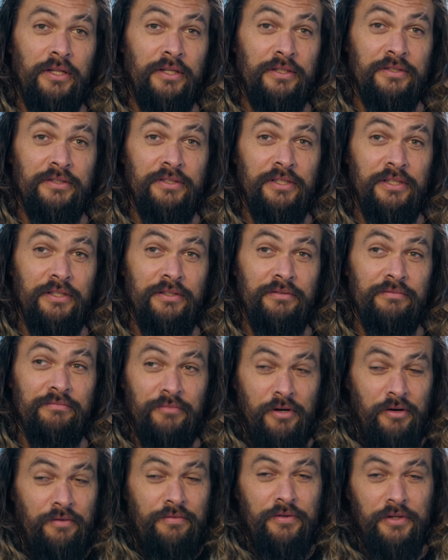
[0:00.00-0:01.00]
like to see
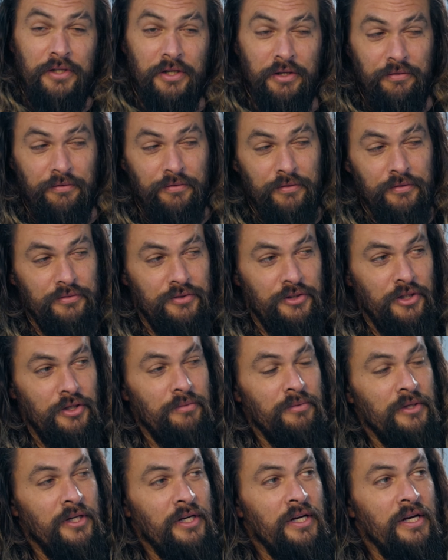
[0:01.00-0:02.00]
Arthur go through. So
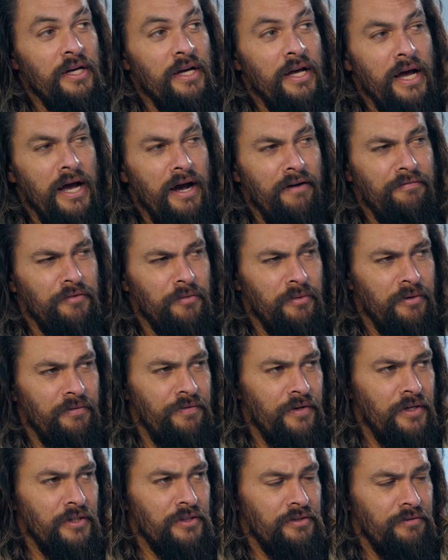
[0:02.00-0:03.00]
after we
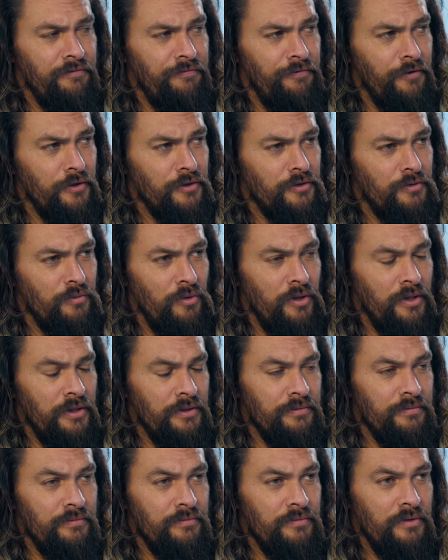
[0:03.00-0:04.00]
finished the first
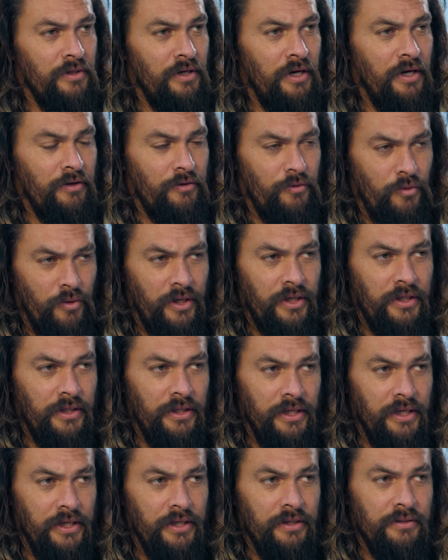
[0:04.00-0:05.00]
one, I
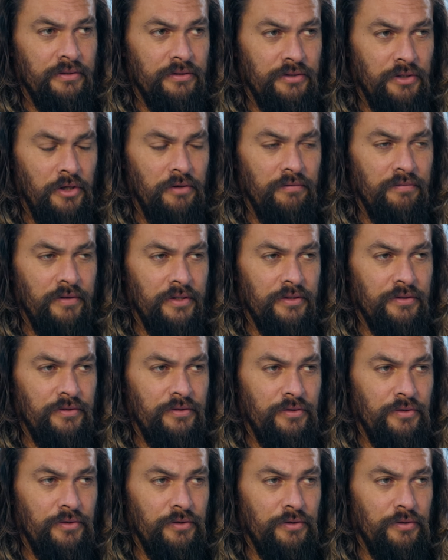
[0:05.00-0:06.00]
quickly dove
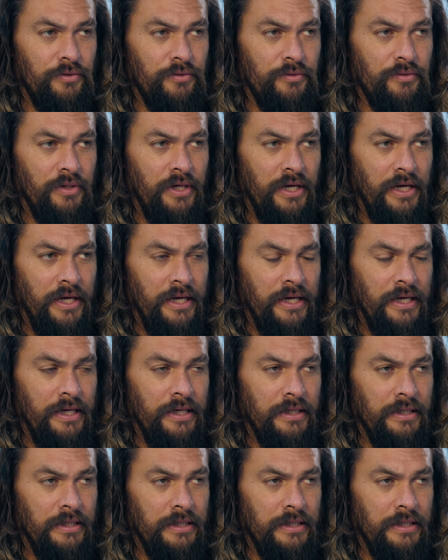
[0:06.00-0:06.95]
into a